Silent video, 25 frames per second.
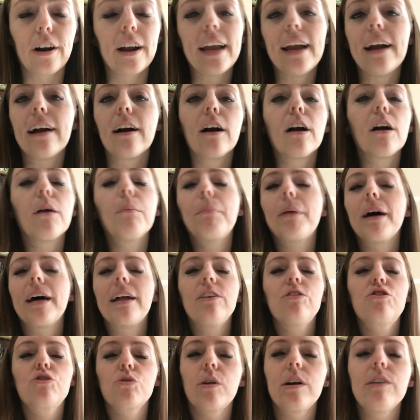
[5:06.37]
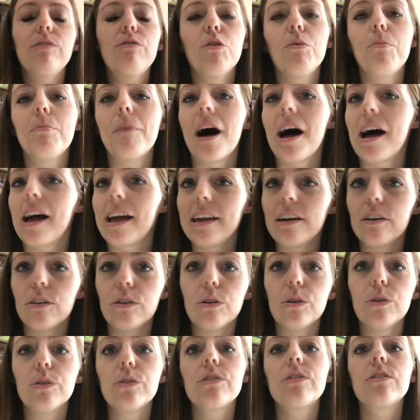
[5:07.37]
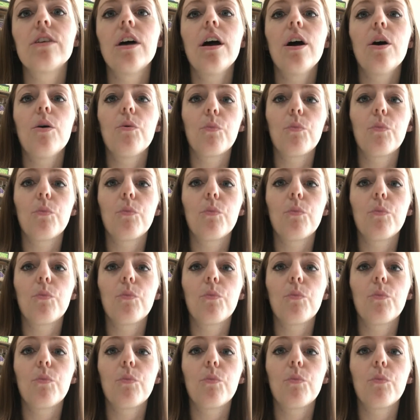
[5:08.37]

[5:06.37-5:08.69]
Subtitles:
here, but Joyful Miles,